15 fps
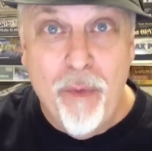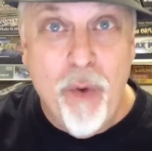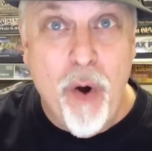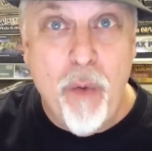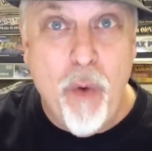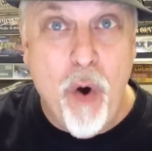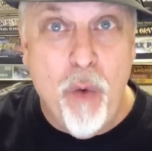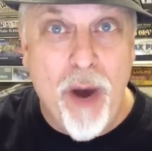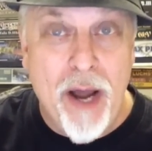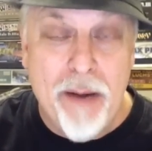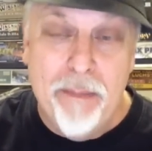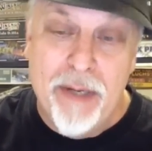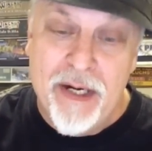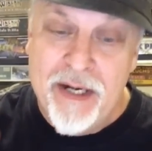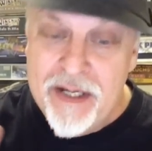World War
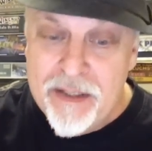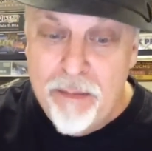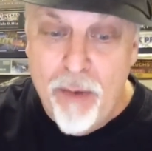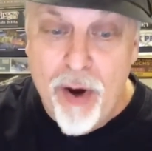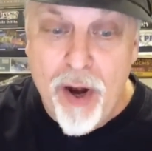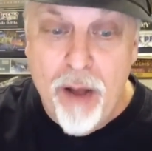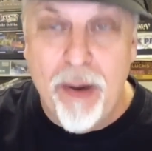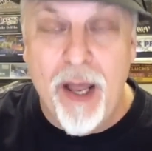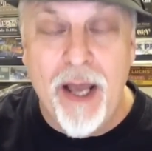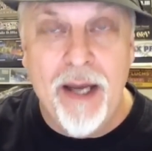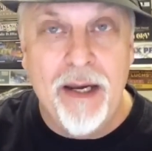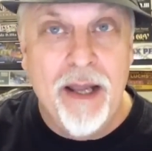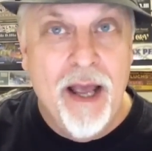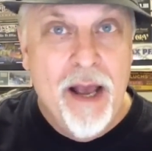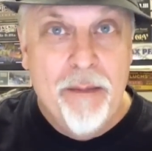One, but it is a monoplane.